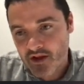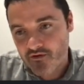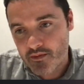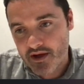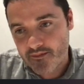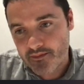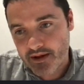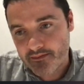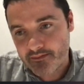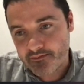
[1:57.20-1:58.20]
for a bit
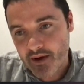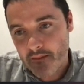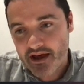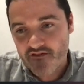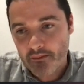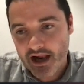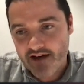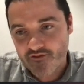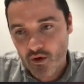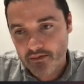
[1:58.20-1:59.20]
bit a bit of a
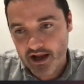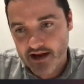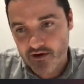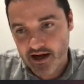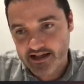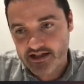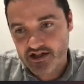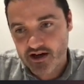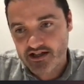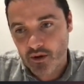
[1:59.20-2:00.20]
platform play really to
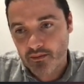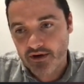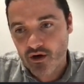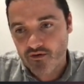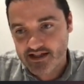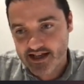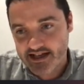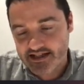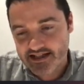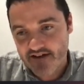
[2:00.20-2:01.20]
try and sort of bring all this
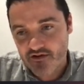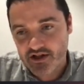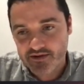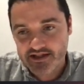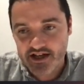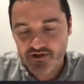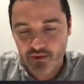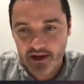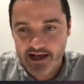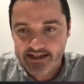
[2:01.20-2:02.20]
data together into a central
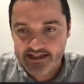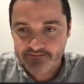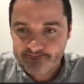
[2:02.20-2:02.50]
place.